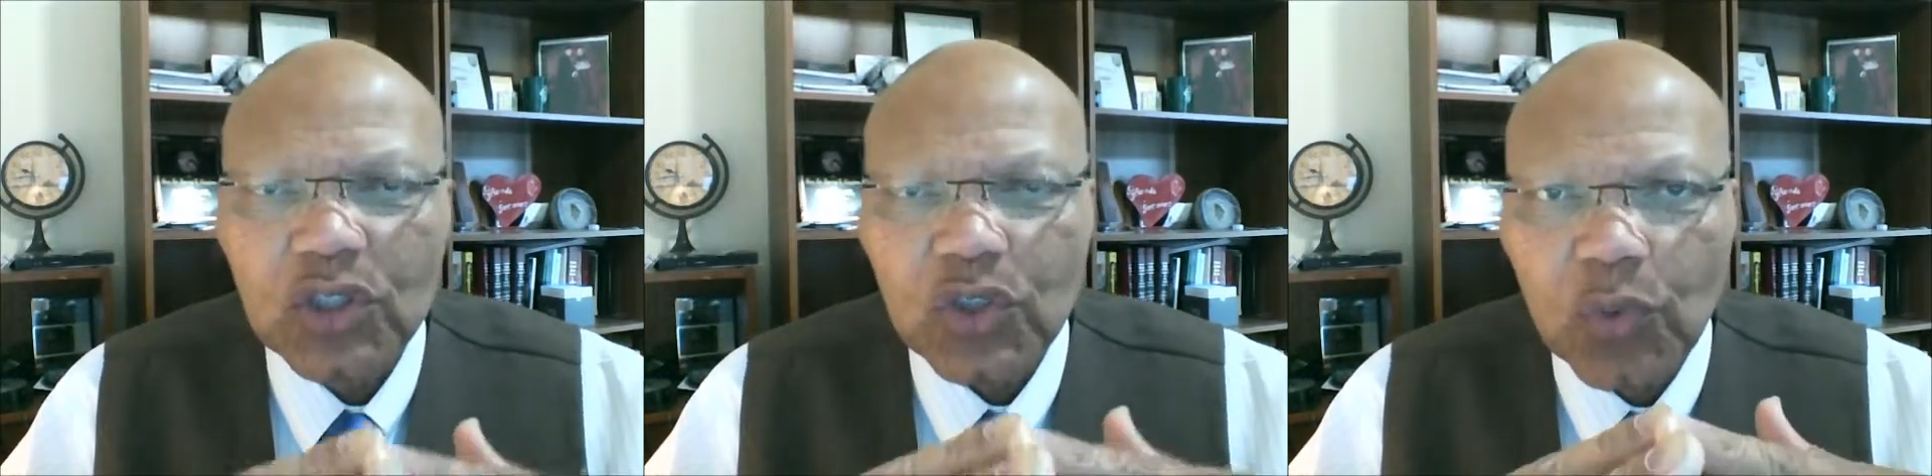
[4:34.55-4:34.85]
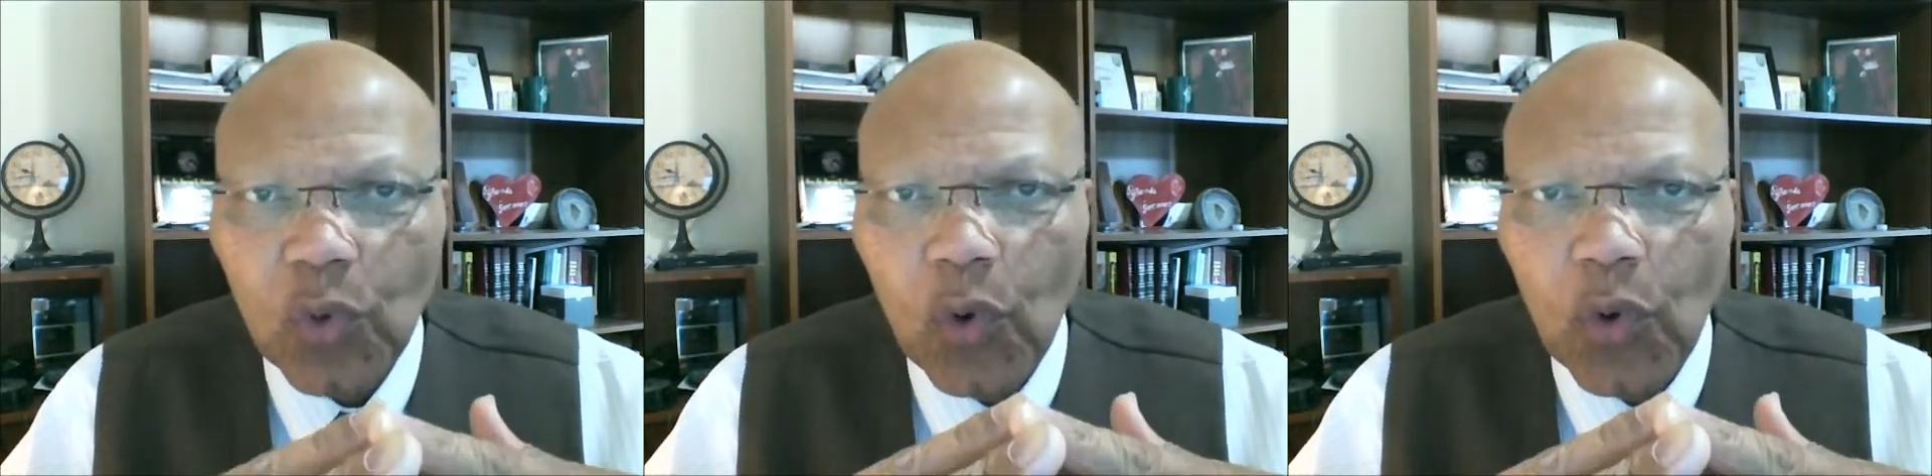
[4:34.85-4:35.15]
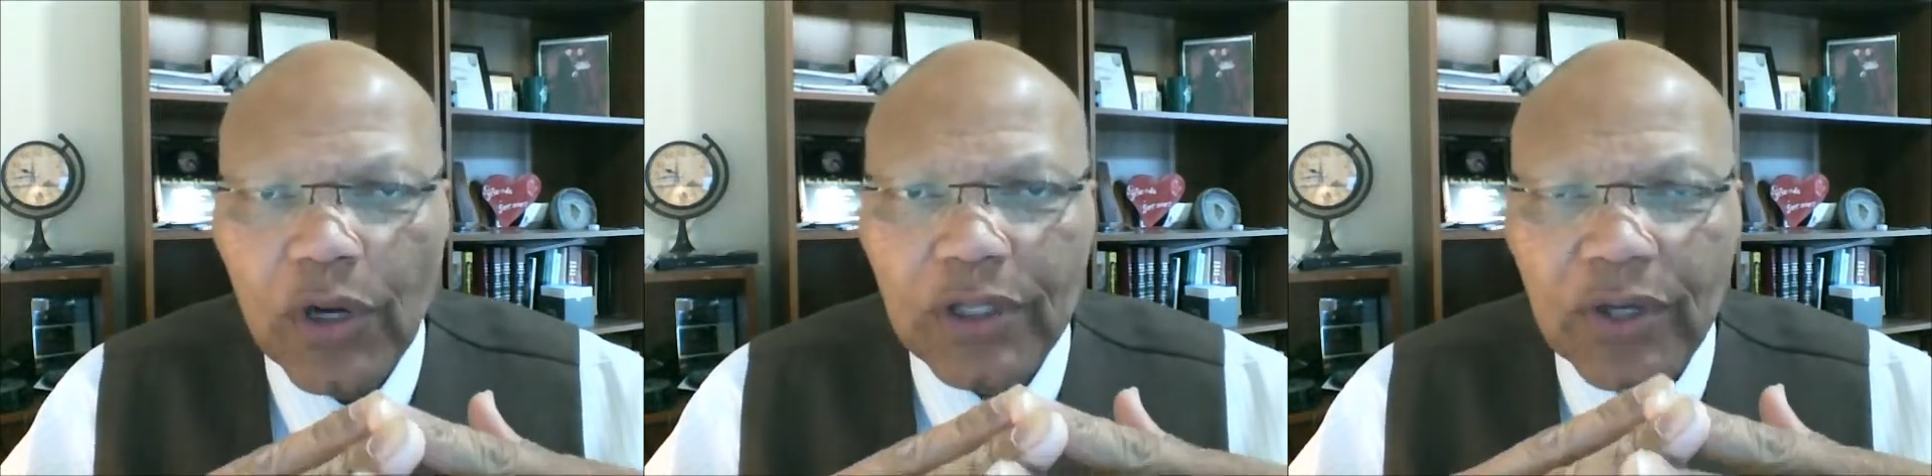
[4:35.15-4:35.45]

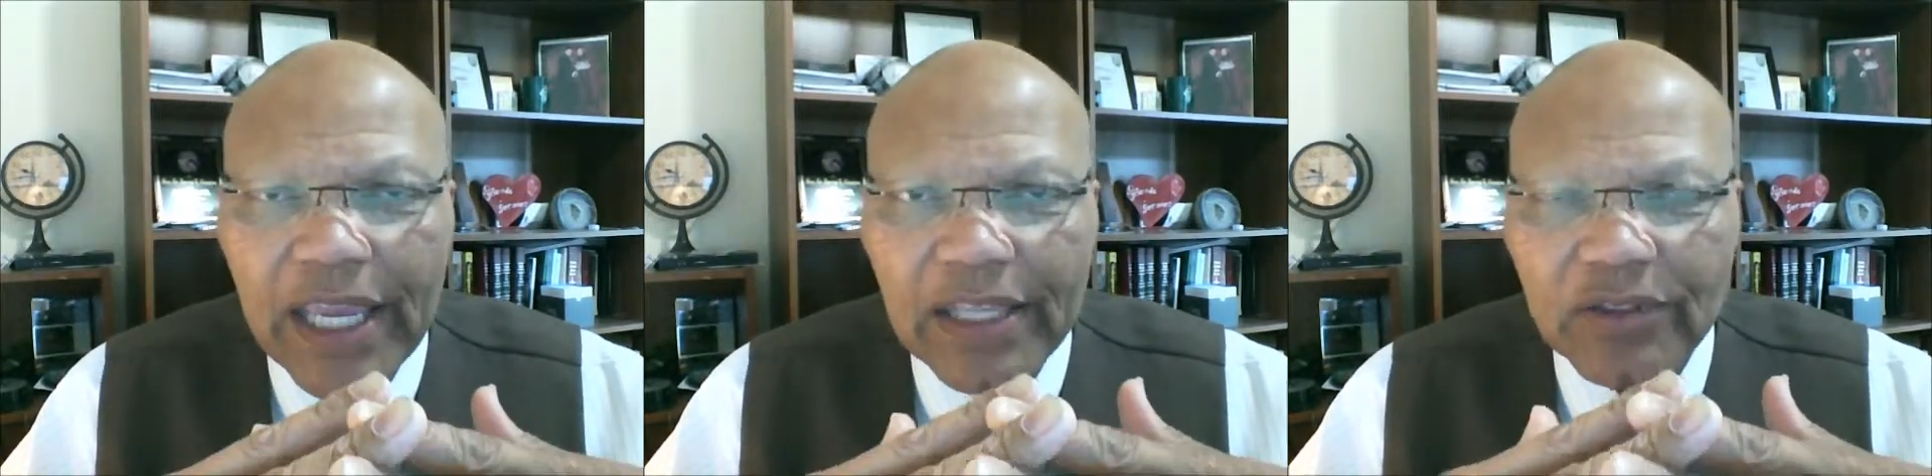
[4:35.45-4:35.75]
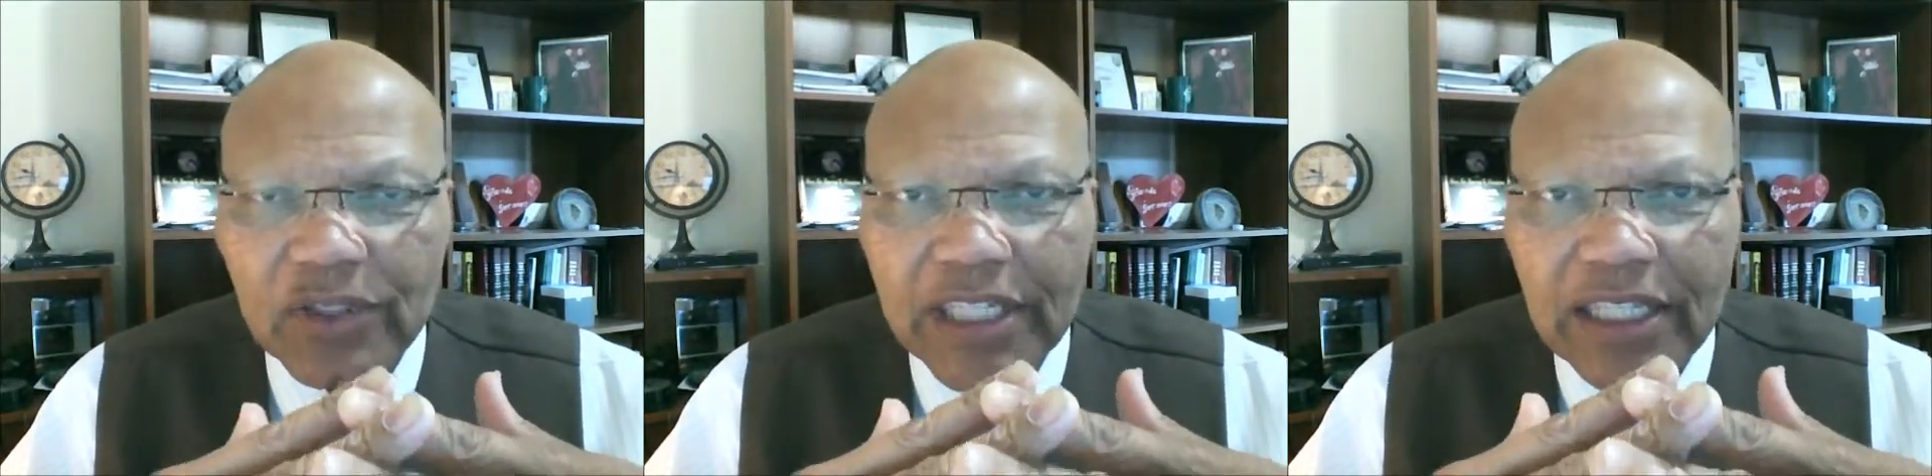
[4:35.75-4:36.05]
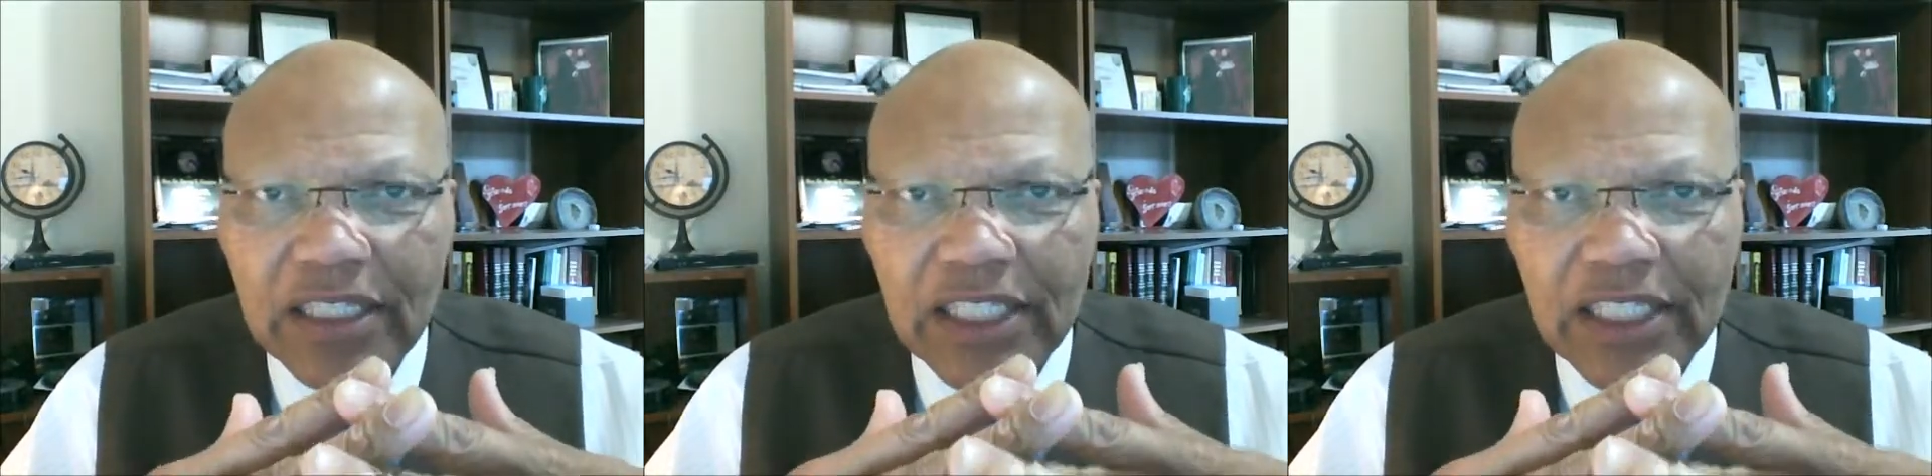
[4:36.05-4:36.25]
toward, your answers kind of